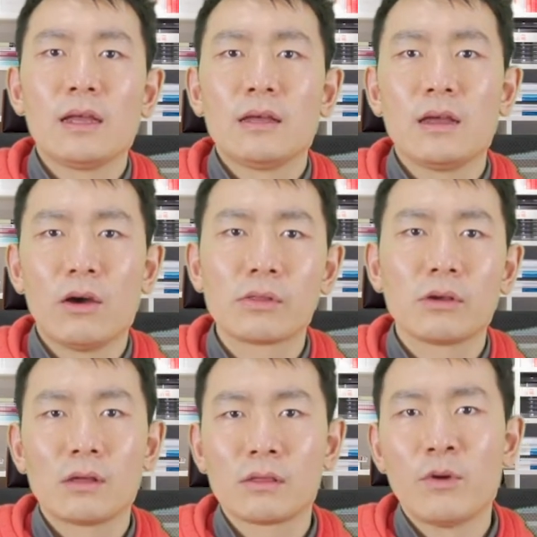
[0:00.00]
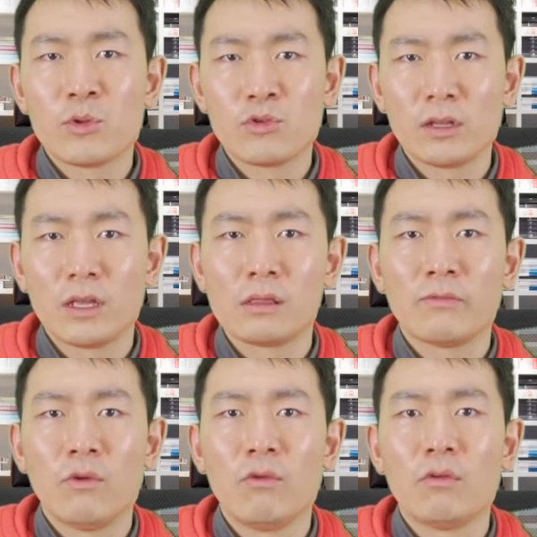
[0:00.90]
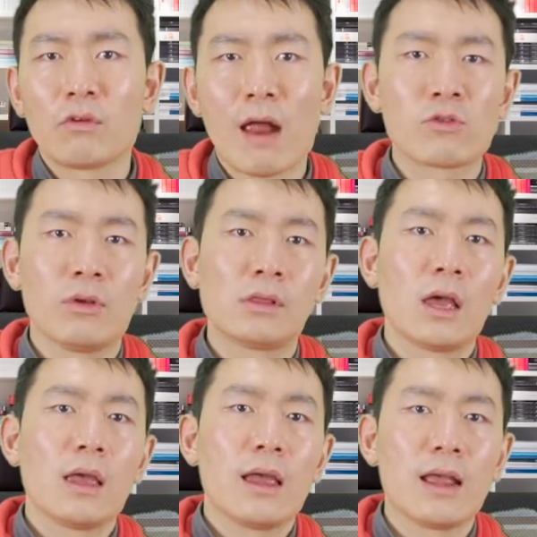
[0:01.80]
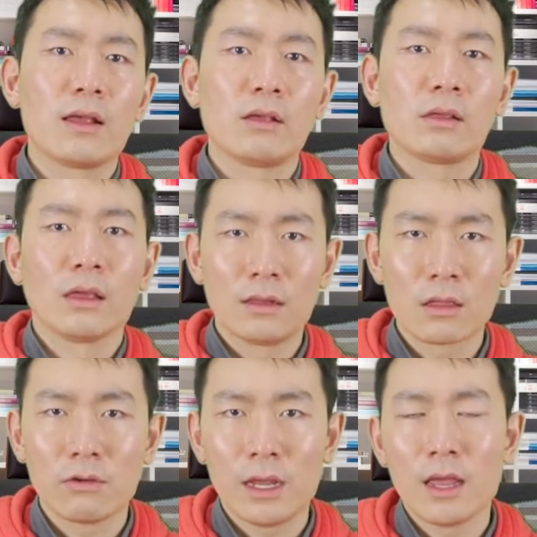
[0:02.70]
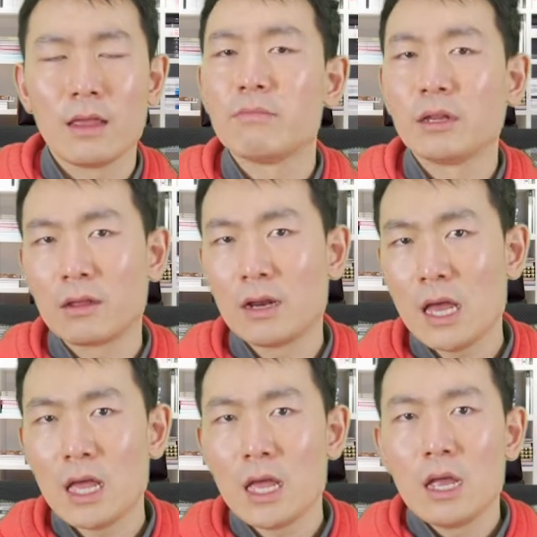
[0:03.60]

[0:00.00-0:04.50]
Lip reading: There are also lots of opportunities for graduates in this industry in particular.